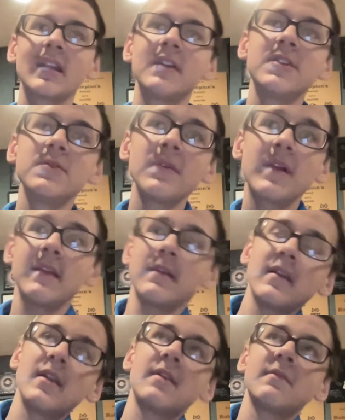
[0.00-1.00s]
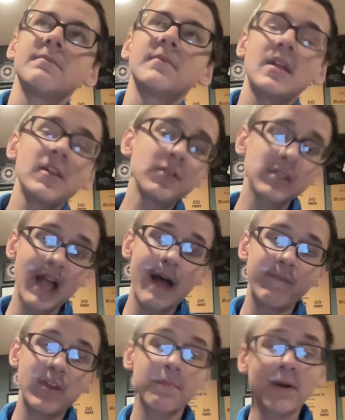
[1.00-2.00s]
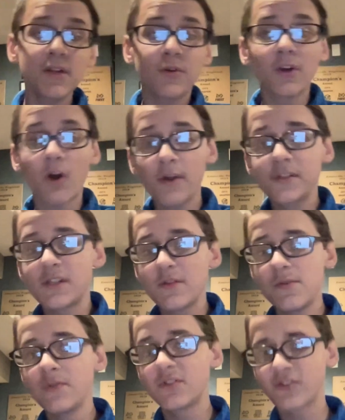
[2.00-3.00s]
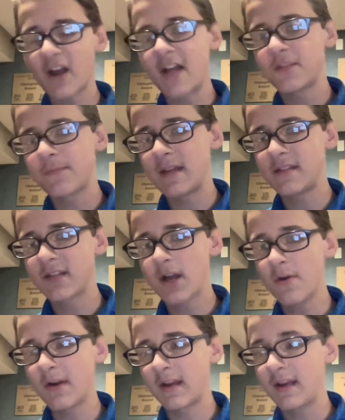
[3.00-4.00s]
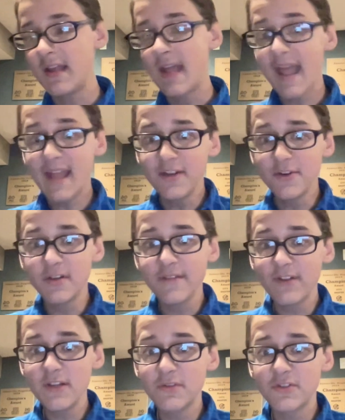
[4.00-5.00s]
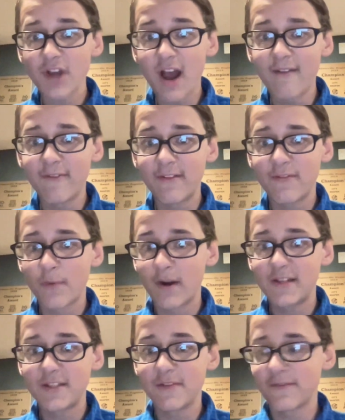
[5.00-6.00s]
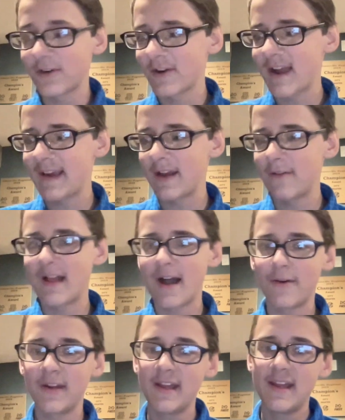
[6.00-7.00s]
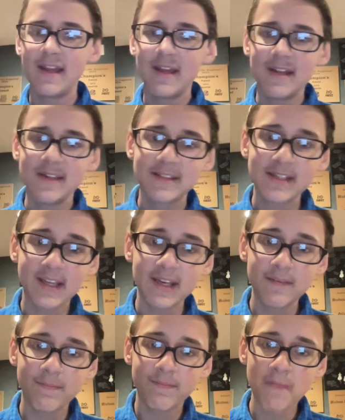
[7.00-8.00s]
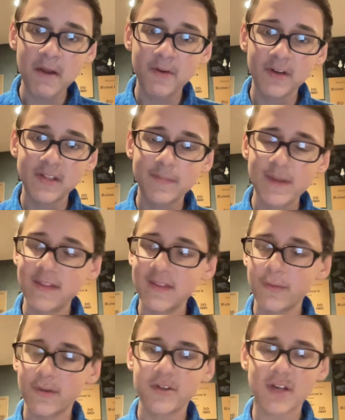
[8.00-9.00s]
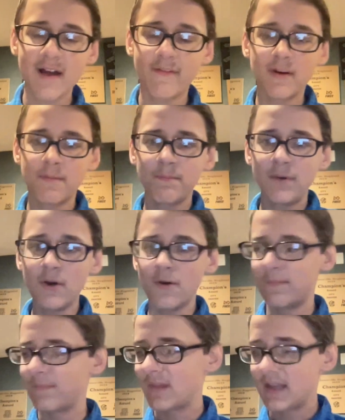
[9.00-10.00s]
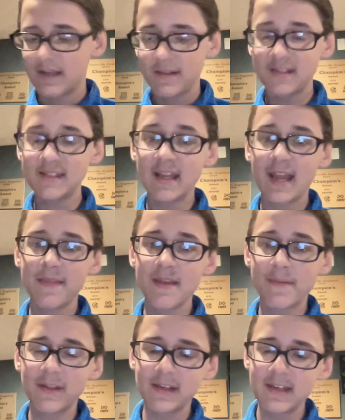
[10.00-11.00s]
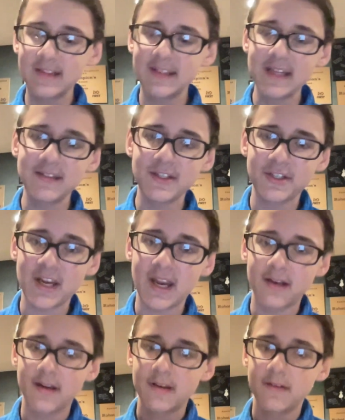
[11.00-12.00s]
It used LabVIEW, but you could also use Scratch-based coding. And you could even use Java if you wanted to, for crying out loud. Stick in a micro USB thing with Java, boom. This thing had the ability to daisy chain.